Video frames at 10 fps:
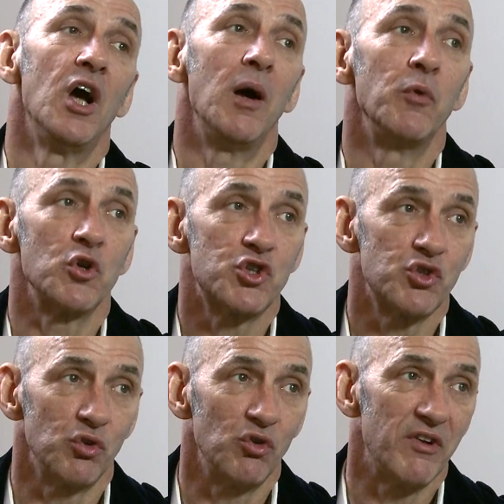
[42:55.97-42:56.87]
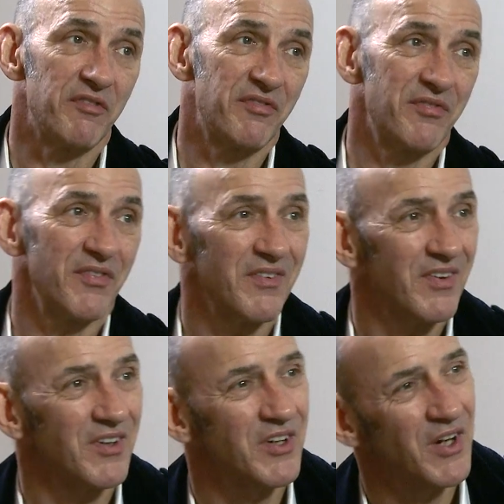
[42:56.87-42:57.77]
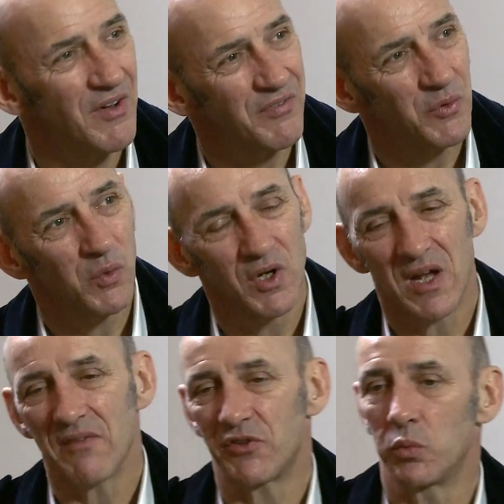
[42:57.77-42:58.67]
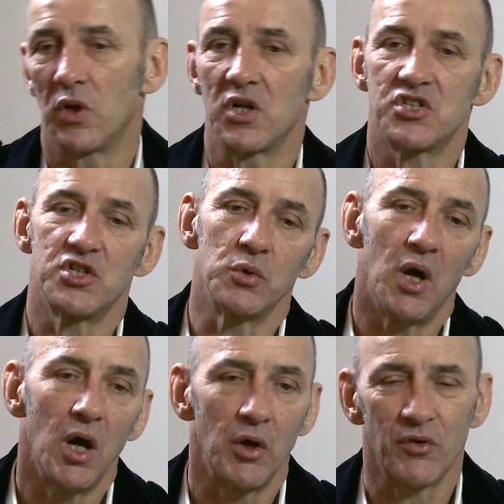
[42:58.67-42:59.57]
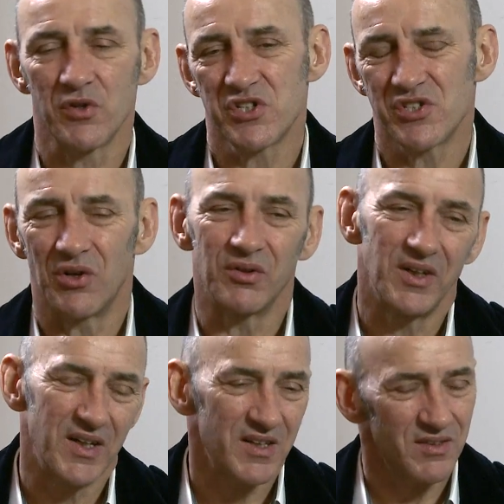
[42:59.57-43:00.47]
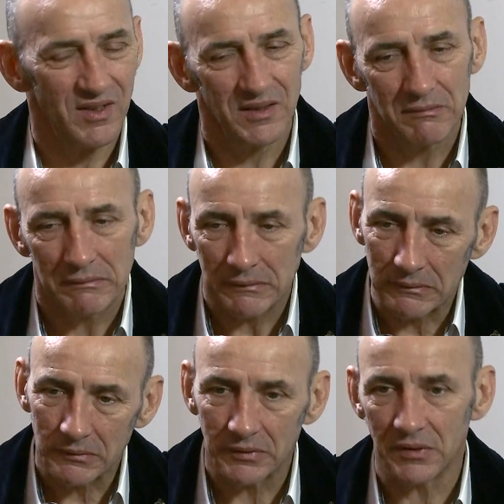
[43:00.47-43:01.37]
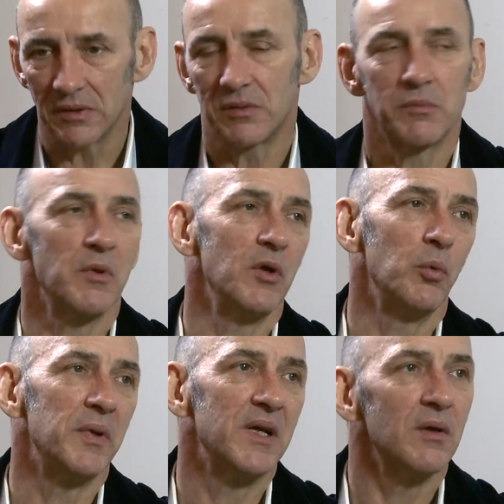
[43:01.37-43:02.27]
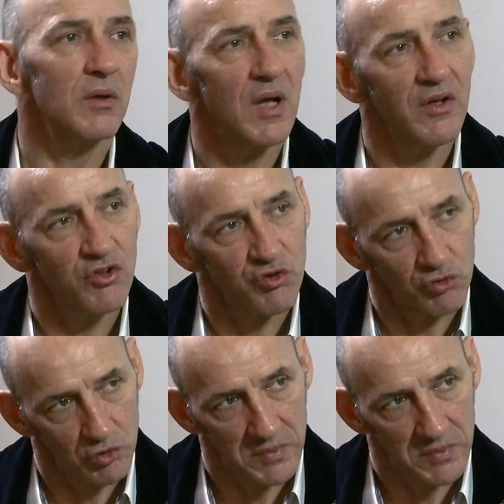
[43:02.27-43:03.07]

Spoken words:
I'm not sure if, you know, if you have to work too hard on a song, then it's like, you get a little bit unsure